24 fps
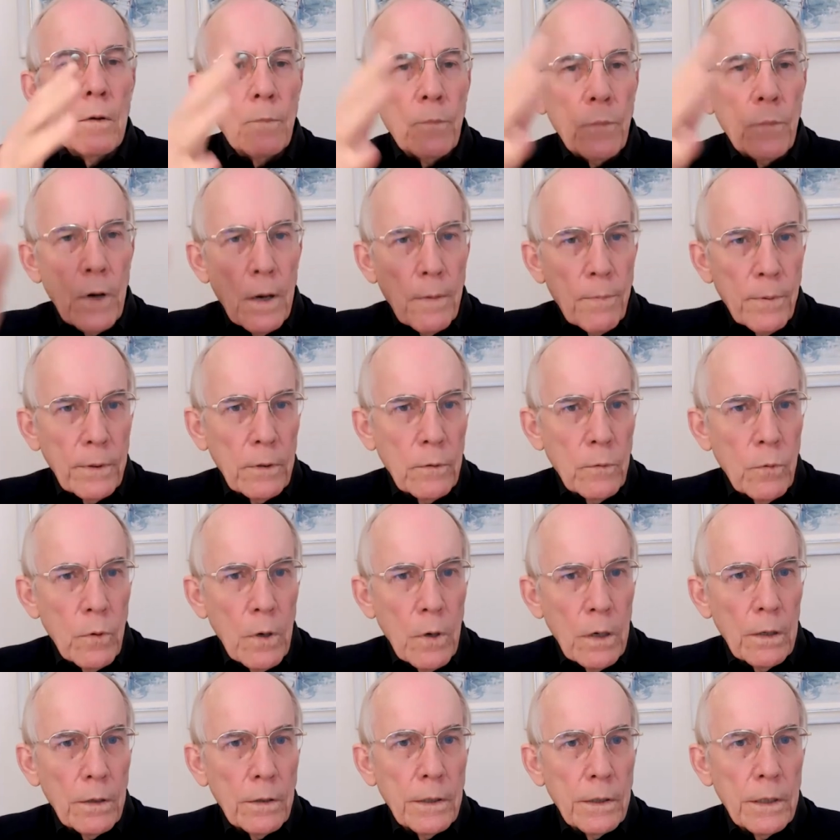proper
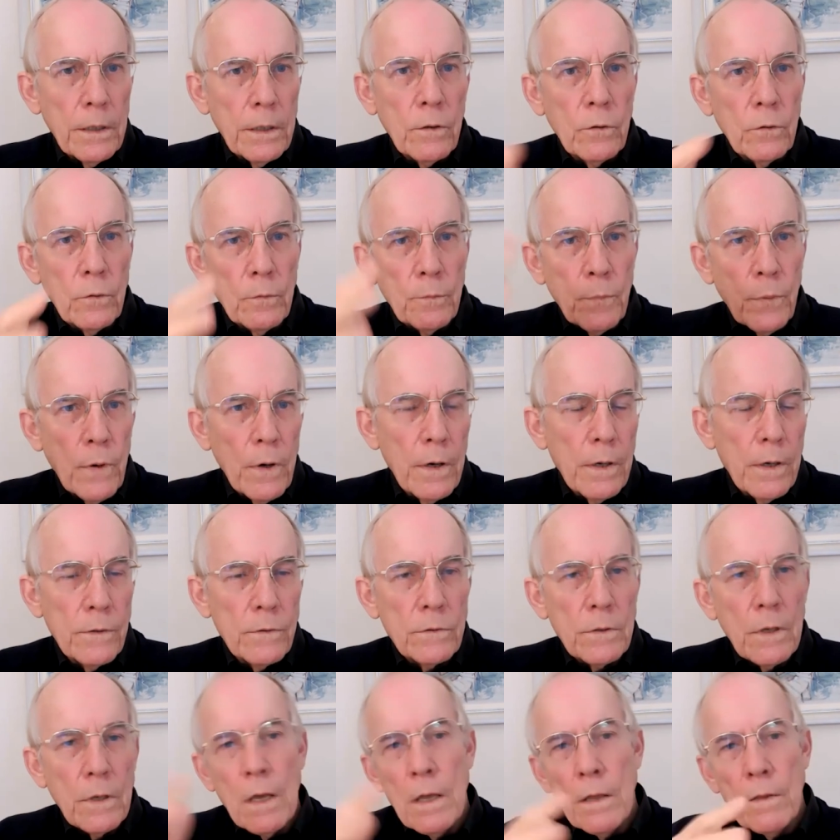quality at a good price,